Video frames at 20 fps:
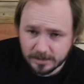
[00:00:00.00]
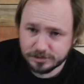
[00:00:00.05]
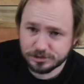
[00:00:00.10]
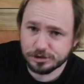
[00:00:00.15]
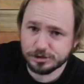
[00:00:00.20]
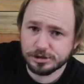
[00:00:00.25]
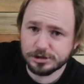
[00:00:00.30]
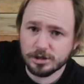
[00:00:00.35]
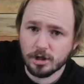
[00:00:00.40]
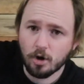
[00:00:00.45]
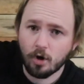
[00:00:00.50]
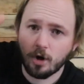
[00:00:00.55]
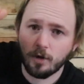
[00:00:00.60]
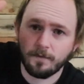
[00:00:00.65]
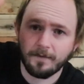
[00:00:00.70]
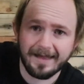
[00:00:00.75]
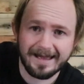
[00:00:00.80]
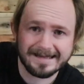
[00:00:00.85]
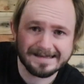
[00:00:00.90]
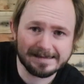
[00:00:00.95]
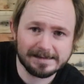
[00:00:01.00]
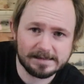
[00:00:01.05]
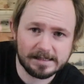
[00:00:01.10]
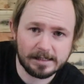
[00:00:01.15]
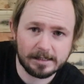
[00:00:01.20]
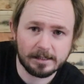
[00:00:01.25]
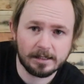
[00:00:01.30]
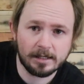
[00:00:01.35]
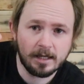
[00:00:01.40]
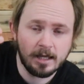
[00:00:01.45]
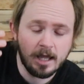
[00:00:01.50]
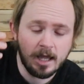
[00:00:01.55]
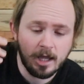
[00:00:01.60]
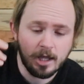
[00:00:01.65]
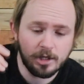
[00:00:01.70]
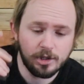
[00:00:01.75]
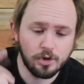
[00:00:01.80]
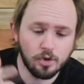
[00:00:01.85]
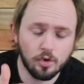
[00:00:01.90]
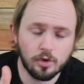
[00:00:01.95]
Just so on that sink,
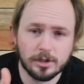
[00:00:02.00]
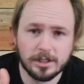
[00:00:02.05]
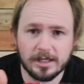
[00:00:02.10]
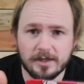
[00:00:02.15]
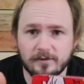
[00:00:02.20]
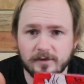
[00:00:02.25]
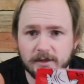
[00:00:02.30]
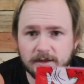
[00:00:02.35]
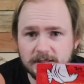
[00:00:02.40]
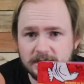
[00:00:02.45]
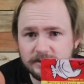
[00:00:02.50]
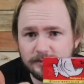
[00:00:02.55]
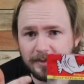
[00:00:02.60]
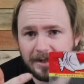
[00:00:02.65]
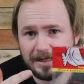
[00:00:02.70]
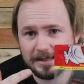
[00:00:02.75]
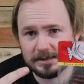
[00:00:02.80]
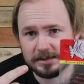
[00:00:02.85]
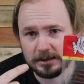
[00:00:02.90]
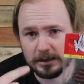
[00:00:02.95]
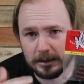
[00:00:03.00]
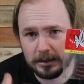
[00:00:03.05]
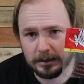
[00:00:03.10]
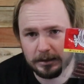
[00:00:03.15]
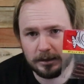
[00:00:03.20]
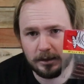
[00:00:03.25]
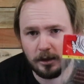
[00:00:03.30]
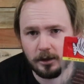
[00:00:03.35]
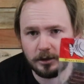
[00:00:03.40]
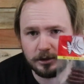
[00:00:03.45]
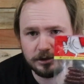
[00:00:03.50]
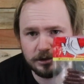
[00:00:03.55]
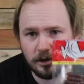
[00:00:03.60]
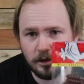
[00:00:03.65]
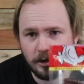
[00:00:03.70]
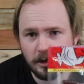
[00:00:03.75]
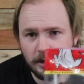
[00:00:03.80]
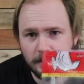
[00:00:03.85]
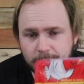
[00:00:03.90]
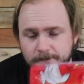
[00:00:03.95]
you're giving this plastic a lot of
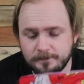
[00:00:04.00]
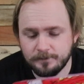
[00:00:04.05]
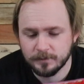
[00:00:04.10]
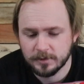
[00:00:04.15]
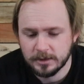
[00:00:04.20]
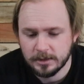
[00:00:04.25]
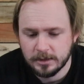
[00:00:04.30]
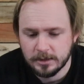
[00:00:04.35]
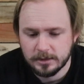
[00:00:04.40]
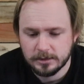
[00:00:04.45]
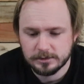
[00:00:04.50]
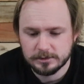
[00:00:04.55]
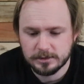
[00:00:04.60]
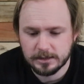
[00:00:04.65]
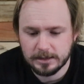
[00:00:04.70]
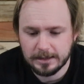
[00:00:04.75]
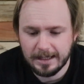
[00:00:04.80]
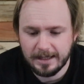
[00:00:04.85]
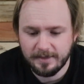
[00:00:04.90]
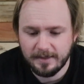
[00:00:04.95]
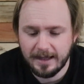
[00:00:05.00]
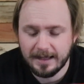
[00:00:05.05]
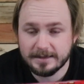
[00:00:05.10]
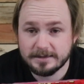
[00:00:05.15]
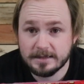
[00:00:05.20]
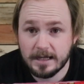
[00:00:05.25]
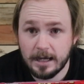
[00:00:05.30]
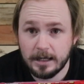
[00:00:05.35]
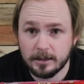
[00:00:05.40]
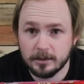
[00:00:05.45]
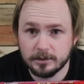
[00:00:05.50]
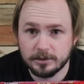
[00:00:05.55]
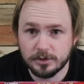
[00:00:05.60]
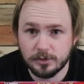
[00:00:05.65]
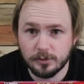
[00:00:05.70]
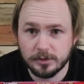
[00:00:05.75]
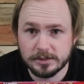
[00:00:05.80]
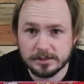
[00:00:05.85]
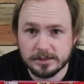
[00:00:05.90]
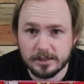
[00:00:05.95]
time to let that tail
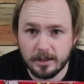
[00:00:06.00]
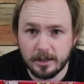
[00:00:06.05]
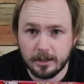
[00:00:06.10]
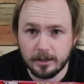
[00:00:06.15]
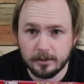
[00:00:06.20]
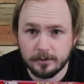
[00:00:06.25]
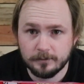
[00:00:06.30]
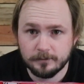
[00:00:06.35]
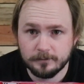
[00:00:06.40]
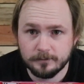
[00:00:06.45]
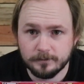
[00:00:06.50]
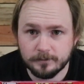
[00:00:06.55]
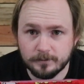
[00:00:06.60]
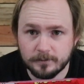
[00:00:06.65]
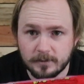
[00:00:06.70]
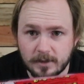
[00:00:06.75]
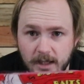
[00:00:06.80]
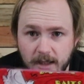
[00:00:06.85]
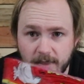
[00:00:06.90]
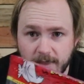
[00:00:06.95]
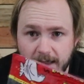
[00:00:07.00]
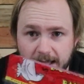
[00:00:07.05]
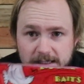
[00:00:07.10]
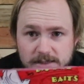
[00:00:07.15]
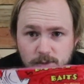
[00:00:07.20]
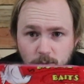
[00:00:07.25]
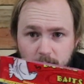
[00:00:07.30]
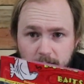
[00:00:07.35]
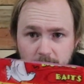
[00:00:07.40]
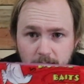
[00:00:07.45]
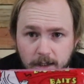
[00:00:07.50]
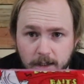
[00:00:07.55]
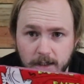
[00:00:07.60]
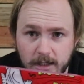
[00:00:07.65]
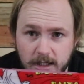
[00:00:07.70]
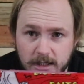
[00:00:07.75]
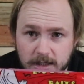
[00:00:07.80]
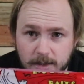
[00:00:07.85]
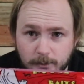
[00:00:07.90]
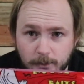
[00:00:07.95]
do its thing. And that's where you're going
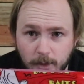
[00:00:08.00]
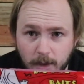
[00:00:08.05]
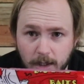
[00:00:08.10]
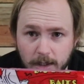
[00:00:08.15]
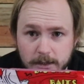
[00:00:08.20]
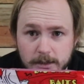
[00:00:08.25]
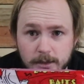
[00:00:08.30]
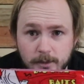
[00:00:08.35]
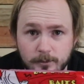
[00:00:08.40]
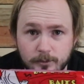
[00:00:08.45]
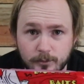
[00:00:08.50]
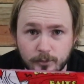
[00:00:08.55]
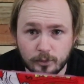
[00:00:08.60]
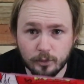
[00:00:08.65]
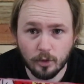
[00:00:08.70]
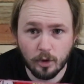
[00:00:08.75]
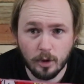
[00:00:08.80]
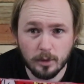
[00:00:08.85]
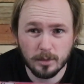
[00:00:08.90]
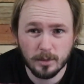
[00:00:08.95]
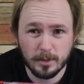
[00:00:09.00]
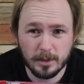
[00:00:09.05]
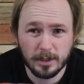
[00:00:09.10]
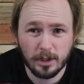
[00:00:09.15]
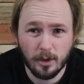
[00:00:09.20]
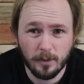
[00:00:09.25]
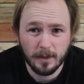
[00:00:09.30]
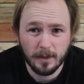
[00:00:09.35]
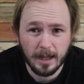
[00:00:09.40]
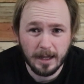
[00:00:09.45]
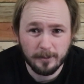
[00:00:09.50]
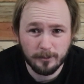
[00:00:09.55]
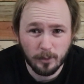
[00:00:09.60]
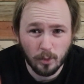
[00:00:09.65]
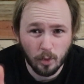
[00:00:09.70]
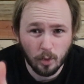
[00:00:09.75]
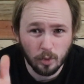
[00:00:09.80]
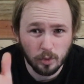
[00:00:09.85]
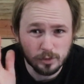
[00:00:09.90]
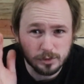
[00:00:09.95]
to get the bite probably that
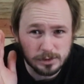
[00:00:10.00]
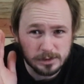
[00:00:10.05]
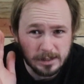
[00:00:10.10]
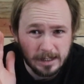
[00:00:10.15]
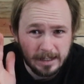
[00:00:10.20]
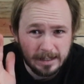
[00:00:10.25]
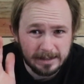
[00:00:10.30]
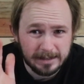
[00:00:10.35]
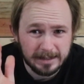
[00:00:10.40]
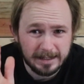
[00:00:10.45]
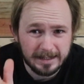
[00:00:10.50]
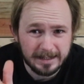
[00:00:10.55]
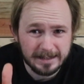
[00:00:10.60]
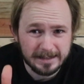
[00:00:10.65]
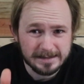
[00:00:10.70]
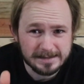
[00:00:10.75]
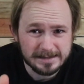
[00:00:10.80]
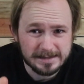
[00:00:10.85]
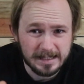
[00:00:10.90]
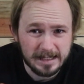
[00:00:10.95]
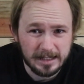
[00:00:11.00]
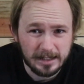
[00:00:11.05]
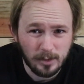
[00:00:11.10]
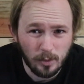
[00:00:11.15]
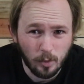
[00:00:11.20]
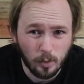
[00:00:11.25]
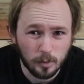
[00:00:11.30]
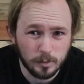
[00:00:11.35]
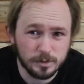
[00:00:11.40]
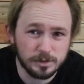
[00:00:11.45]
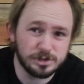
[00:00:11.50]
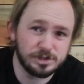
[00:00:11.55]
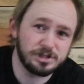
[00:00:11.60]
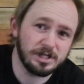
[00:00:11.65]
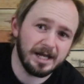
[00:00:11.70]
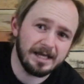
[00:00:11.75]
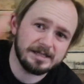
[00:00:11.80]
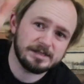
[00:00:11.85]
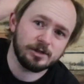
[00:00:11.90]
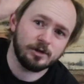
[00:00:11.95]
pause, letting it sink, or
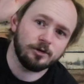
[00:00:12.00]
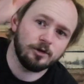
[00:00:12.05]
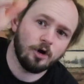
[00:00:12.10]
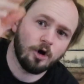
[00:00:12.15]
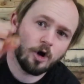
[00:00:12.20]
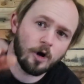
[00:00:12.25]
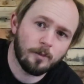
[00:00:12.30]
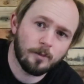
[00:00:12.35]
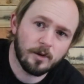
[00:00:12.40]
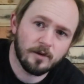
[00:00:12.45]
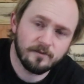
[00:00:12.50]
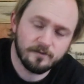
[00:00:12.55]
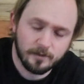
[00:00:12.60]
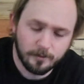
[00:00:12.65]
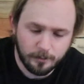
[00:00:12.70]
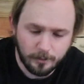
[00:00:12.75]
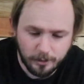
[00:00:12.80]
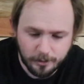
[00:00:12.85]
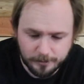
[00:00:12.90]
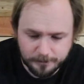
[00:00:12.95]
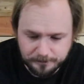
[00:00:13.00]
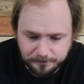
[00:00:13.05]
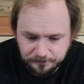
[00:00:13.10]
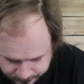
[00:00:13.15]
just on the hop off the bottom.